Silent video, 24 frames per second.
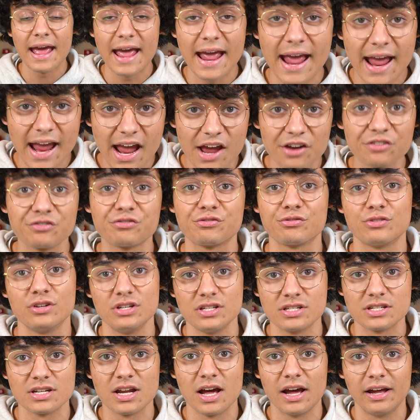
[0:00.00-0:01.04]
and
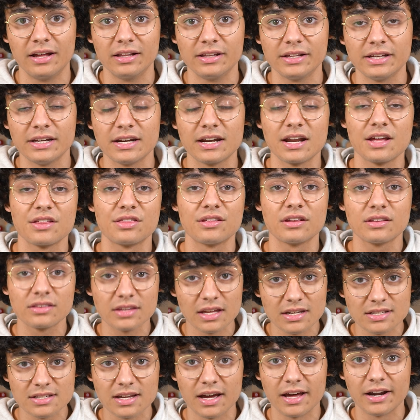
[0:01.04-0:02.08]
freestyling, and I think
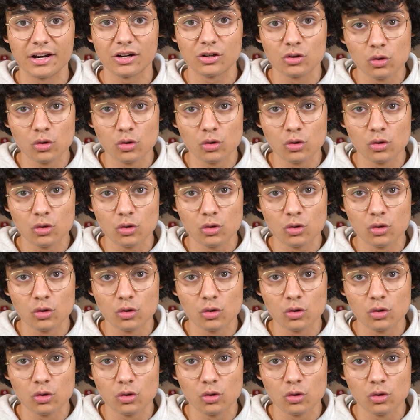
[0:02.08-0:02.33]
that's kind of